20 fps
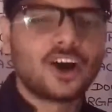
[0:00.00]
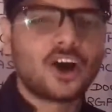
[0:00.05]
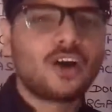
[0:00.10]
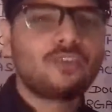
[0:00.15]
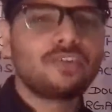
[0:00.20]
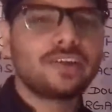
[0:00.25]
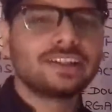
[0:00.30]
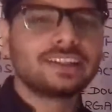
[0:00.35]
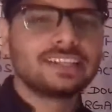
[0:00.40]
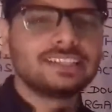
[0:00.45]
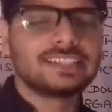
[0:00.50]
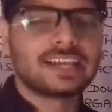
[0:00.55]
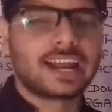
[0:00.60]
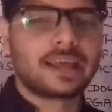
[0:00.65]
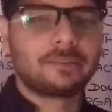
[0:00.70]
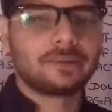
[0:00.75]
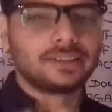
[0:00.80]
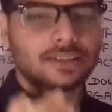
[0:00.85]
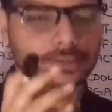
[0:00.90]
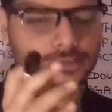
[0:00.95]
Often these
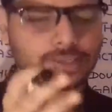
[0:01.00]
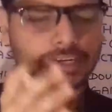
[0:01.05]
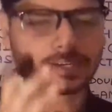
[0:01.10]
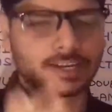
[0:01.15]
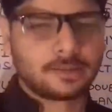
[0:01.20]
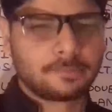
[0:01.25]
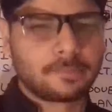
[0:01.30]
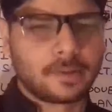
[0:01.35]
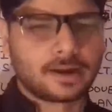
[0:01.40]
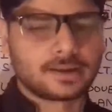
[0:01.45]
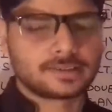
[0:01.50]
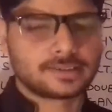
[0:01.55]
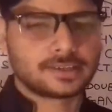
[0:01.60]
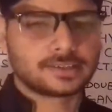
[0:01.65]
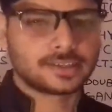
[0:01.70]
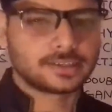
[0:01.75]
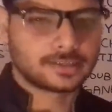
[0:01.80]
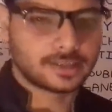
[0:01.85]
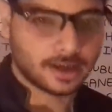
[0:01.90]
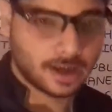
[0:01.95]
are having the certain parts
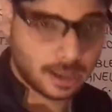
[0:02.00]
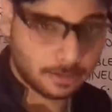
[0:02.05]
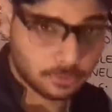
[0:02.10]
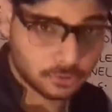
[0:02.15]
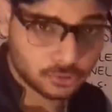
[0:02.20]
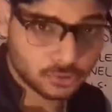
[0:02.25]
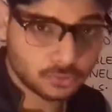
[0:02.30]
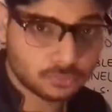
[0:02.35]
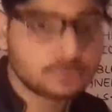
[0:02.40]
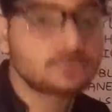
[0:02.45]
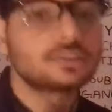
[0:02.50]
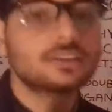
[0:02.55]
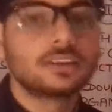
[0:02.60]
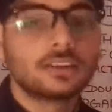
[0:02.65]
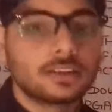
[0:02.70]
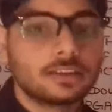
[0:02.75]
such as the ribosome,